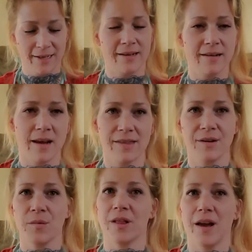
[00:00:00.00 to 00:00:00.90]

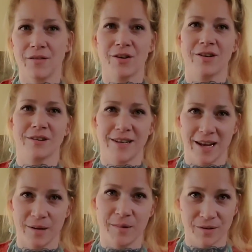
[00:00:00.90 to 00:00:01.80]
Nothing will ever
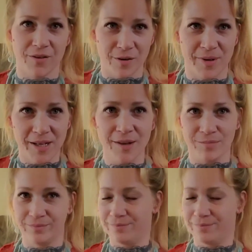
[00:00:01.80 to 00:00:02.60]
take me from him,